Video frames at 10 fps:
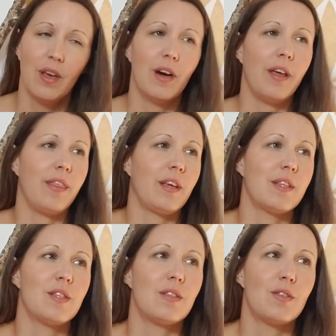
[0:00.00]
I think
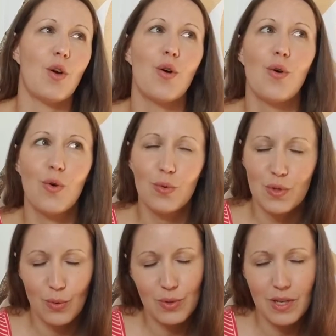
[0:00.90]
it's so,
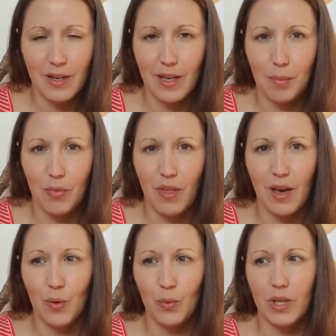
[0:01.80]
so time
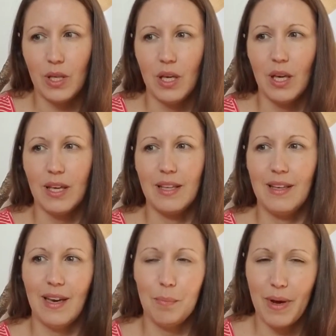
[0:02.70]
that we
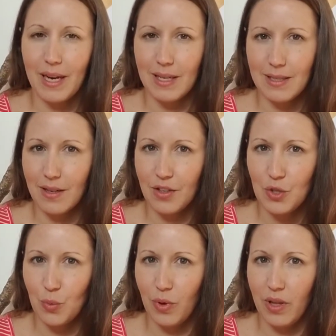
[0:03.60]
get back in
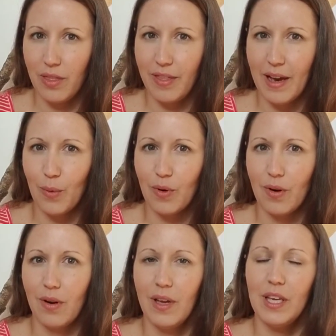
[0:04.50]
touch with
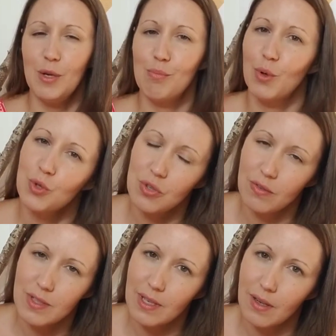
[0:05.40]
our emotional
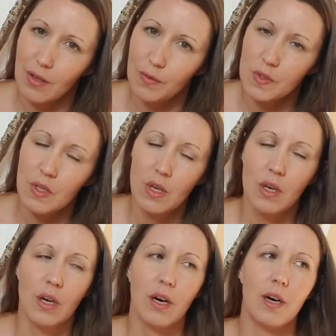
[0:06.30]
selves
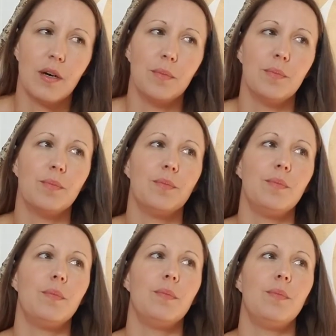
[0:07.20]
um,
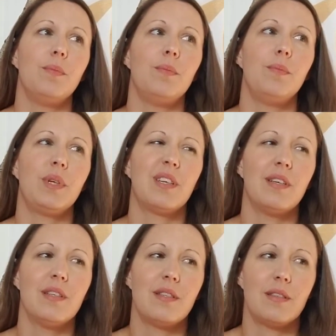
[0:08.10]

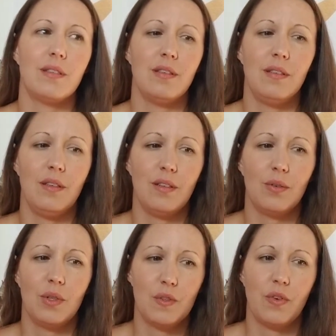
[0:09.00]
because you
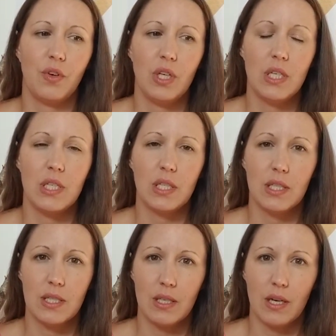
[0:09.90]
know, it's very easy in
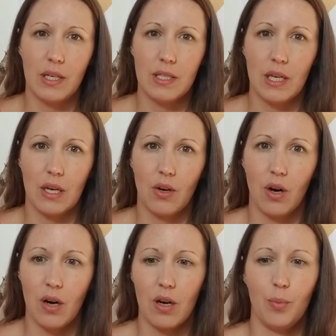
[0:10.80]
society to get
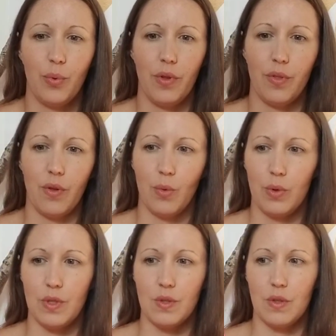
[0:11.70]
caught up with
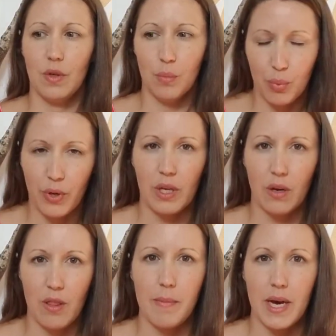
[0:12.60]
always putting
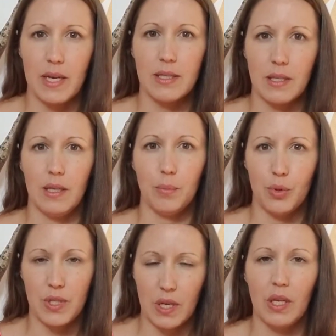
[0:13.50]
on the mask and
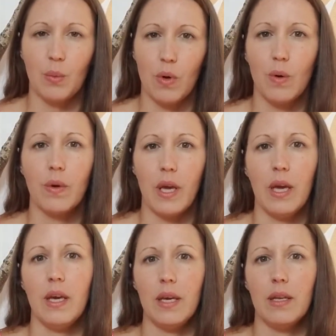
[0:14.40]
pretending we're
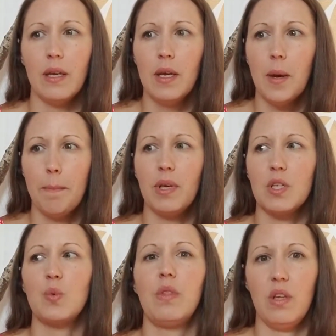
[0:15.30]
okay and
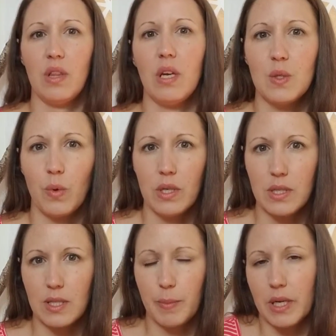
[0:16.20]
because we think that is what is
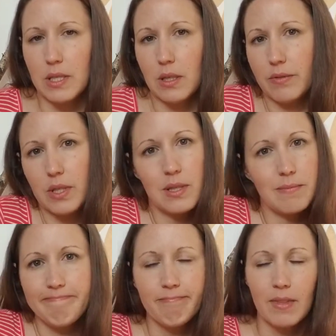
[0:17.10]
expected of us.
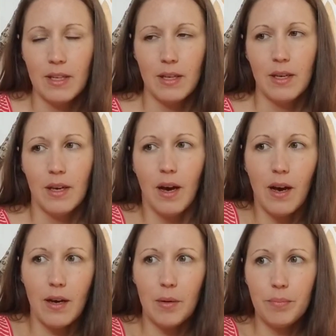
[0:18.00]

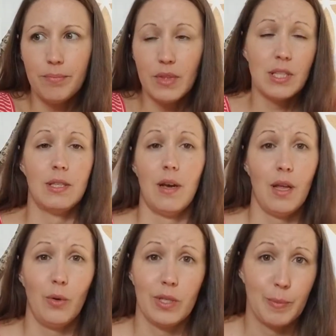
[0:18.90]
Um, listen, I
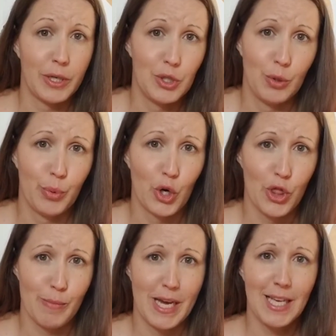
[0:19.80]
don't expect you to put on
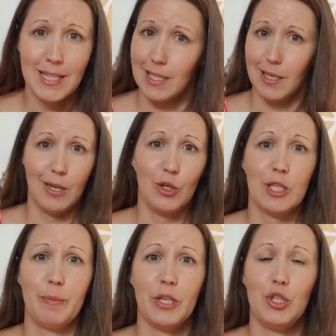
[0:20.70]
the mask and I don't
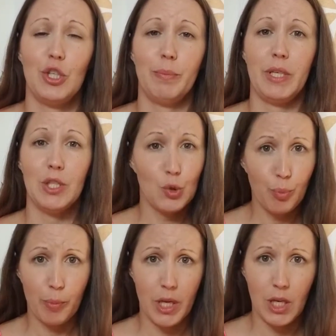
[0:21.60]
expect you to be
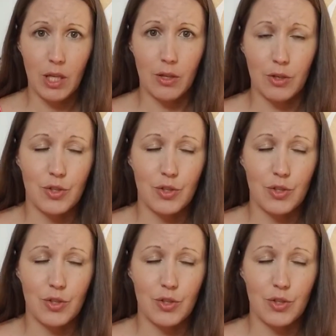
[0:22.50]
Superman either.